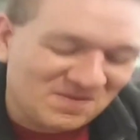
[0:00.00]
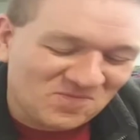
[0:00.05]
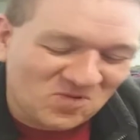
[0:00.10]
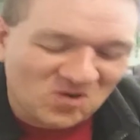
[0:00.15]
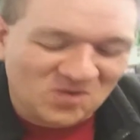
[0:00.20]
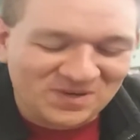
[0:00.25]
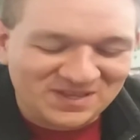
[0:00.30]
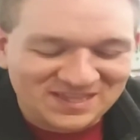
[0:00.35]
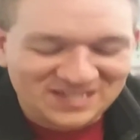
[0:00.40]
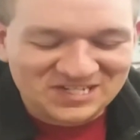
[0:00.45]

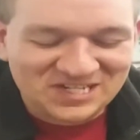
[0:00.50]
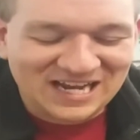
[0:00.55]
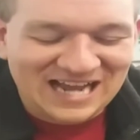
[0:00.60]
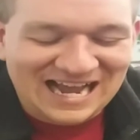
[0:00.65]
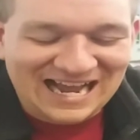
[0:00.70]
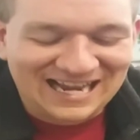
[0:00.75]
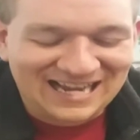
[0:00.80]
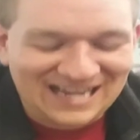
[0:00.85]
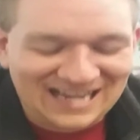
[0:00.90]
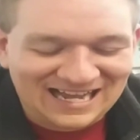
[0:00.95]
more with this
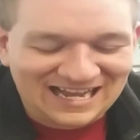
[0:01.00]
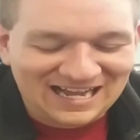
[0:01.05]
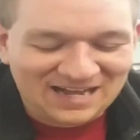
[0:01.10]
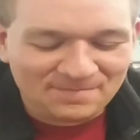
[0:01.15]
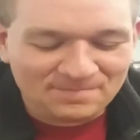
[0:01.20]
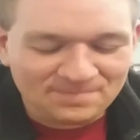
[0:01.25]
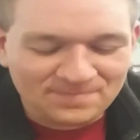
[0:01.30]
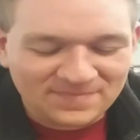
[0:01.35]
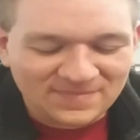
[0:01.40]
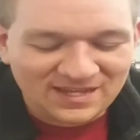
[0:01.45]
guy.
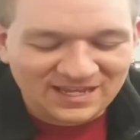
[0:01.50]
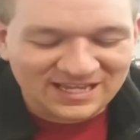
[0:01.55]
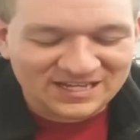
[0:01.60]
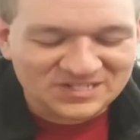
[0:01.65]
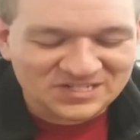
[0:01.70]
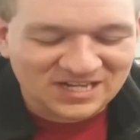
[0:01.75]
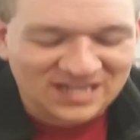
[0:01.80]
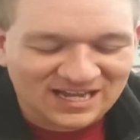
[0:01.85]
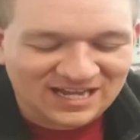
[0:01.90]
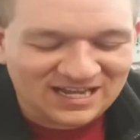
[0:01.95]

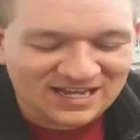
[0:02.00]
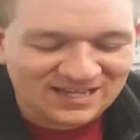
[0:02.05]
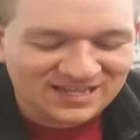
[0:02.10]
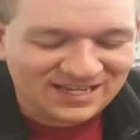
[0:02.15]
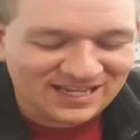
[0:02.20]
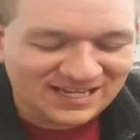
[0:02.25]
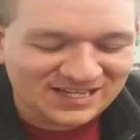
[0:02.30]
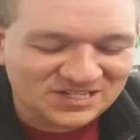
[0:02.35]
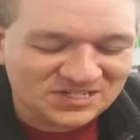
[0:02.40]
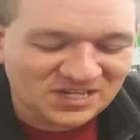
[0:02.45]
His
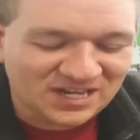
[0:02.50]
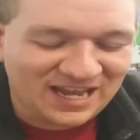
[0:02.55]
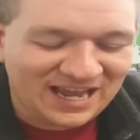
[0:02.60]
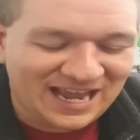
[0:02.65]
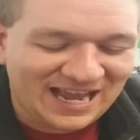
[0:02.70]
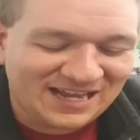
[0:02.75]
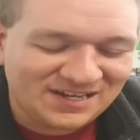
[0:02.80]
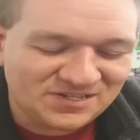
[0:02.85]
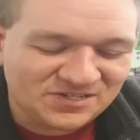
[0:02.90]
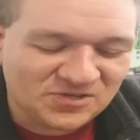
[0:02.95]

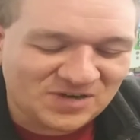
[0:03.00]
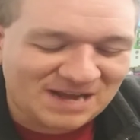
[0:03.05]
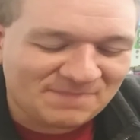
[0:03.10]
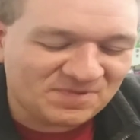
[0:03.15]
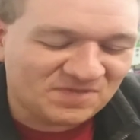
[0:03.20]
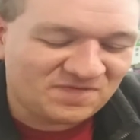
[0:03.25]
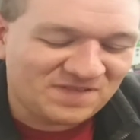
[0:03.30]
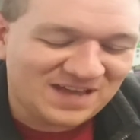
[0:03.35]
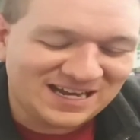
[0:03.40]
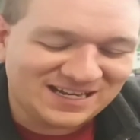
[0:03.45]
hand
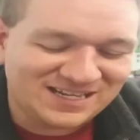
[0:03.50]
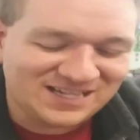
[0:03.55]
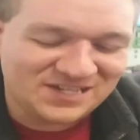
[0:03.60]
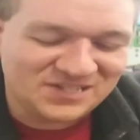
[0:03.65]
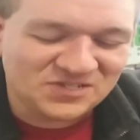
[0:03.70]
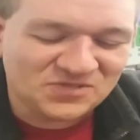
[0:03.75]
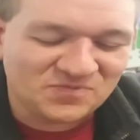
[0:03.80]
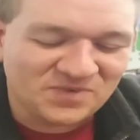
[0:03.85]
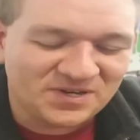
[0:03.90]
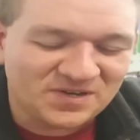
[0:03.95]
trap effect
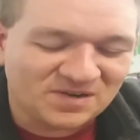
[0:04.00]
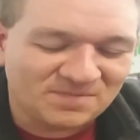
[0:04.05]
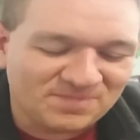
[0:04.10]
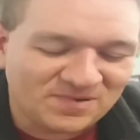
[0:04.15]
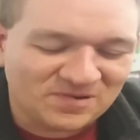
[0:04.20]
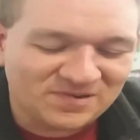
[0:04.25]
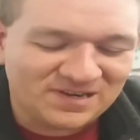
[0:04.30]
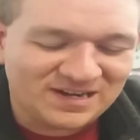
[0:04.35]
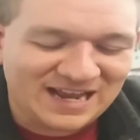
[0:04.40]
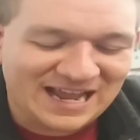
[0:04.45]
is when your
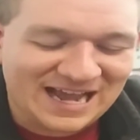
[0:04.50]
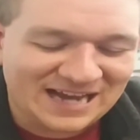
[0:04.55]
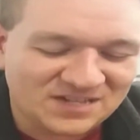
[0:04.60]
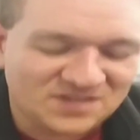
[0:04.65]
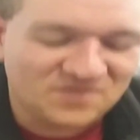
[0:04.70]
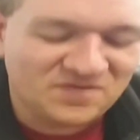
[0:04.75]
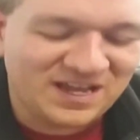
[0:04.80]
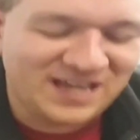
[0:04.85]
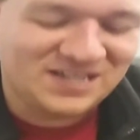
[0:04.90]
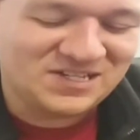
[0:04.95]
opponent
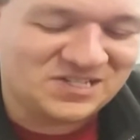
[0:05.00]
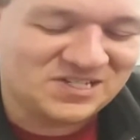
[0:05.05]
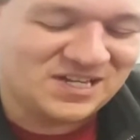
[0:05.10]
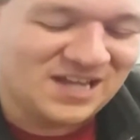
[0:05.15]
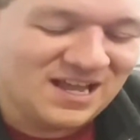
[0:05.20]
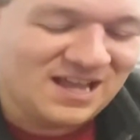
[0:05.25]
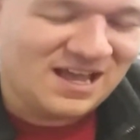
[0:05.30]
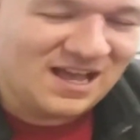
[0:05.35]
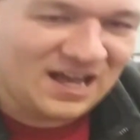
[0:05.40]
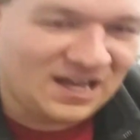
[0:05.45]
activates
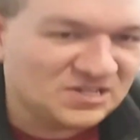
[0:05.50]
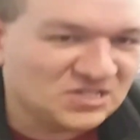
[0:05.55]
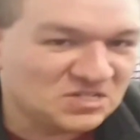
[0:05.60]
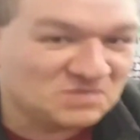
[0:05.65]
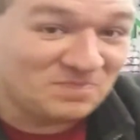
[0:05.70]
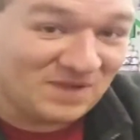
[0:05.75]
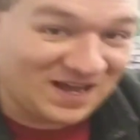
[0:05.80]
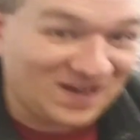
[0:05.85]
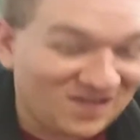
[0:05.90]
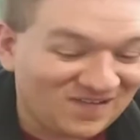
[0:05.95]
a
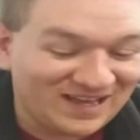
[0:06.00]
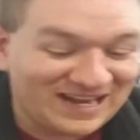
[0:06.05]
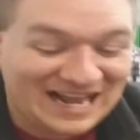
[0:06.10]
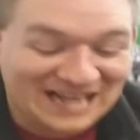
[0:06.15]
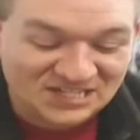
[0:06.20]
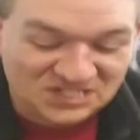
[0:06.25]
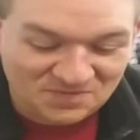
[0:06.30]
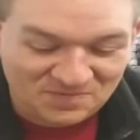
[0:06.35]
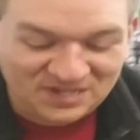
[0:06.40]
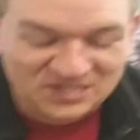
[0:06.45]
spell. It
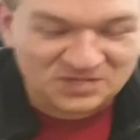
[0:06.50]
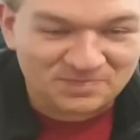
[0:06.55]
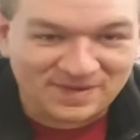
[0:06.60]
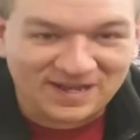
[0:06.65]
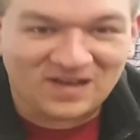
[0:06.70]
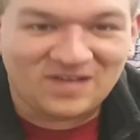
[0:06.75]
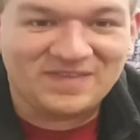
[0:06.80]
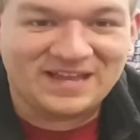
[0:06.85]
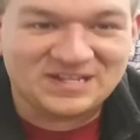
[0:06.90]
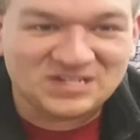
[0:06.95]
has to be a
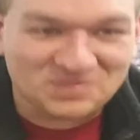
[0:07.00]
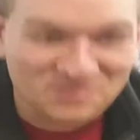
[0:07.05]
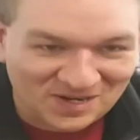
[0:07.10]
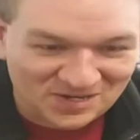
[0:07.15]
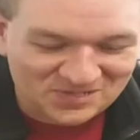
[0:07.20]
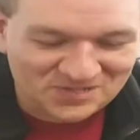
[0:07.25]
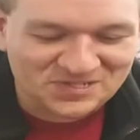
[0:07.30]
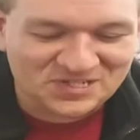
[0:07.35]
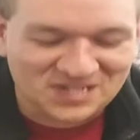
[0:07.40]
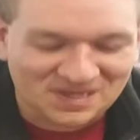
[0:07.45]
spell that
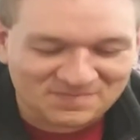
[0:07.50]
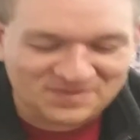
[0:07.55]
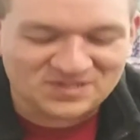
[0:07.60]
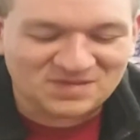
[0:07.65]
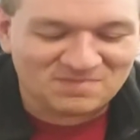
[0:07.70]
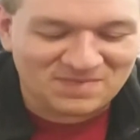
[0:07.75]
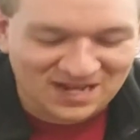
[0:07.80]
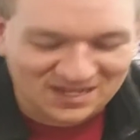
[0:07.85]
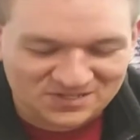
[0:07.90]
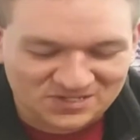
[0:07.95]
special summons
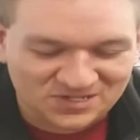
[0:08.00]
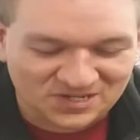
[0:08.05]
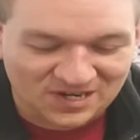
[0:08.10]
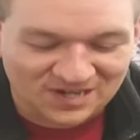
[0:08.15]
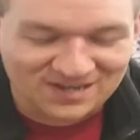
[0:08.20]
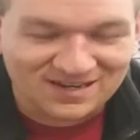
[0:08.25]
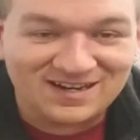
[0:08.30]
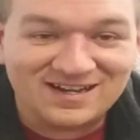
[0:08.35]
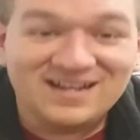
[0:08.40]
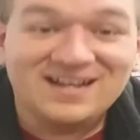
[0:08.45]
a monster,
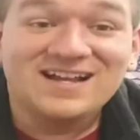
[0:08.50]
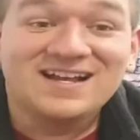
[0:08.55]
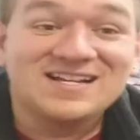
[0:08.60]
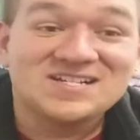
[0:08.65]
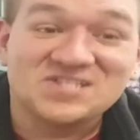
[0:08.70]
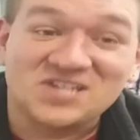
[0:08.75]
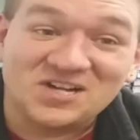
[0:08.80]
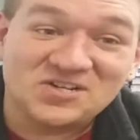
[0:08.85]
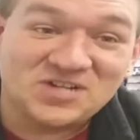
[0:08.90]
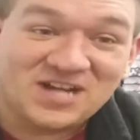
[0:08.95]

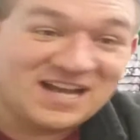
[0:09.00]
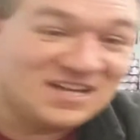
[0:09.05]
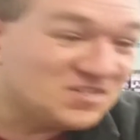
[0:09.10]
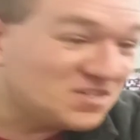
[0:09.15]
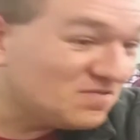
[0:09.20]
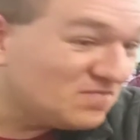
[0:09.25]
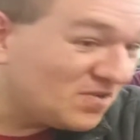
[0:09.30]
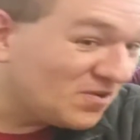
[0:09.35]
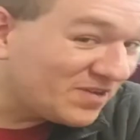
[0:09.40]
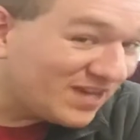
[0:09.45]
such as
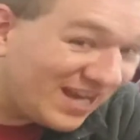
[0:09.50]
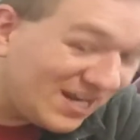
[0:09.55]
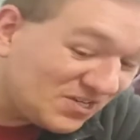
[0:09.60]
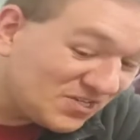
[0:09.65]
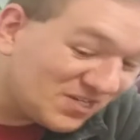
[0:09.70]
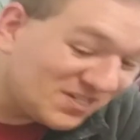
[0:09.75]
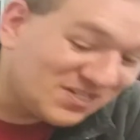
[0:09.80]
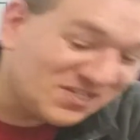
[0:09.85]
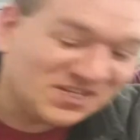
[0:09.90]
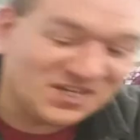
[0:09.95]

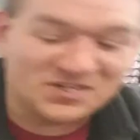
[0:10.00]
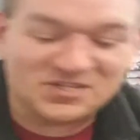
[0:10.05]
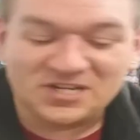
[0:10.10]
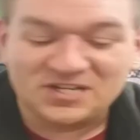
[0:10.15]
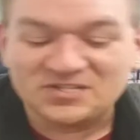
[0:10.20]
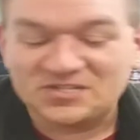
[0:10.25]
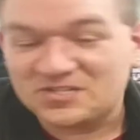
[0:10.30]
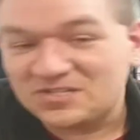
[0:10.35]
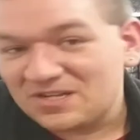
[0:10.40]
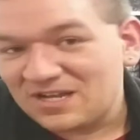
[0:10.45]
Invocation, such
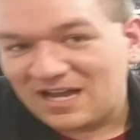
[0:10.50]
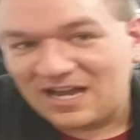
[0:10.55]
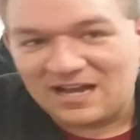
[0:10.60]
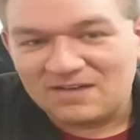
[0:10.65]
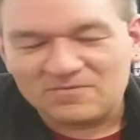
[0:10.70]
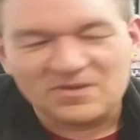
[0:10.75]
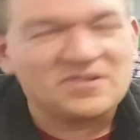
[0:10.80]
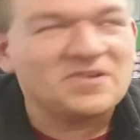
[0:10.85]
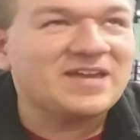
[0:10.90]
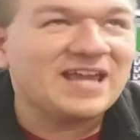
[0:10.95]
as
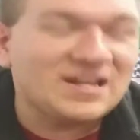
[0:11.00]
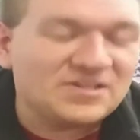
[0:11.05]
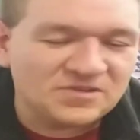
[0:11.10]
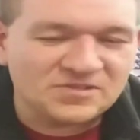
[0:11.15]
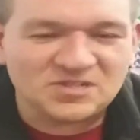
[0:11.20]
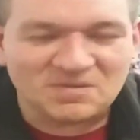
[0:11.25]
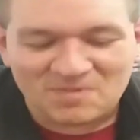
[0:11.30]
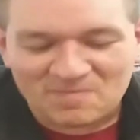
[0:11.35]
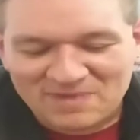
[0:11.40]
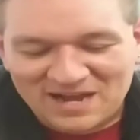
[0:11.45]
well, you can't do
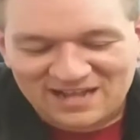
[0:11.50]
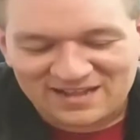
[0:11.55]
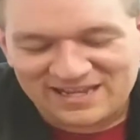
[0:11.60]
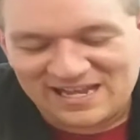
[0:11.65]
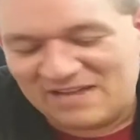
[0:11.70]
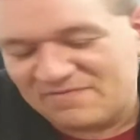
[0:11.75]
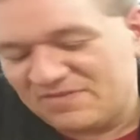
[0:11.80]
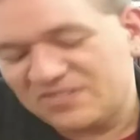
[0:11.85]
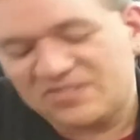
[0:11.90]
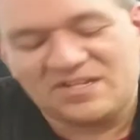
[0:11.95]
Super Poly
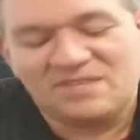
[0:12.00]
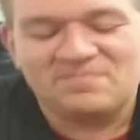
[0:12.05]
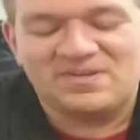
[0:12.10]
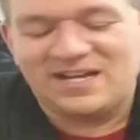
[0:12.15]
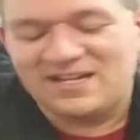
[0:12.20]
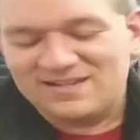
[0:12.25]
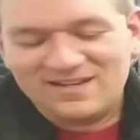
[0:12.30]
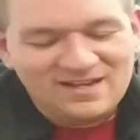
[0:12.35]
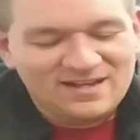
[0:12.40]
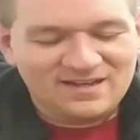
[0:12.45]
obviously,
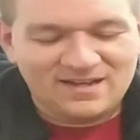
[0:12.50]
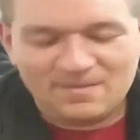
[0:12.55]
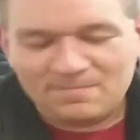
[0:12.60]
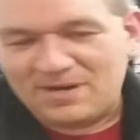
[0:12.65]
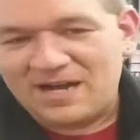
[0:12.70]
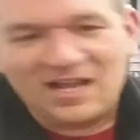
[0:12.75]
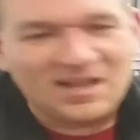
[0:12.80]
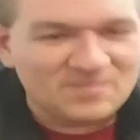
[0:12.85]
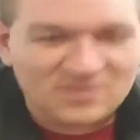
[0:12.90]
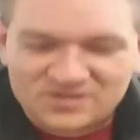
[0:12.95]
but
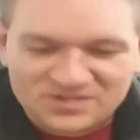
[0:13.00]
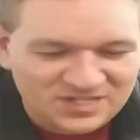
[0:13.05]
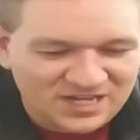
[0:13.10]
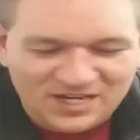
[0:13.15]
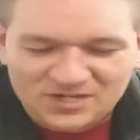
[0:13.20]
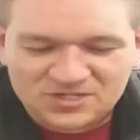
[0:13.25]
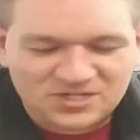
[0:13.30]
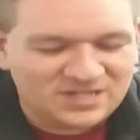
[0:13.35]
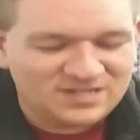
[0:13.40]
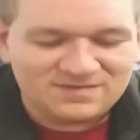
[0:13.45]

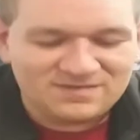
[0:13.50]
Polymerization.